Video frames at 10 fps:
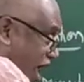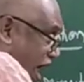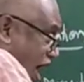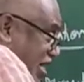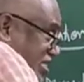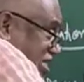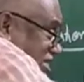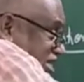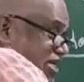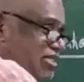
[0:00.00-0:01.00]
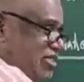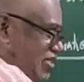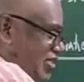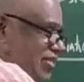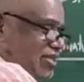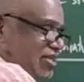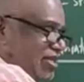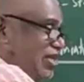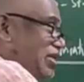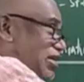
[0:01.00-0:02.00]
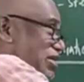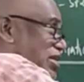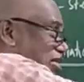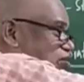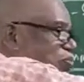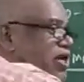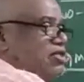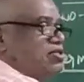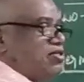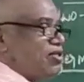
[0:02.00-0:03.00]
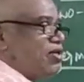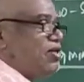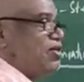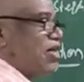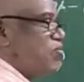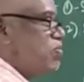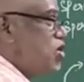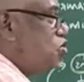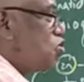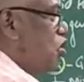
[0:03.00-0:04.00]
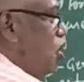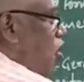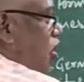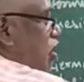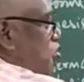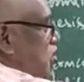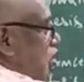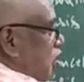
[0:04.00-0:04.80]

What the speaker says: as it is in its place. That means, now see,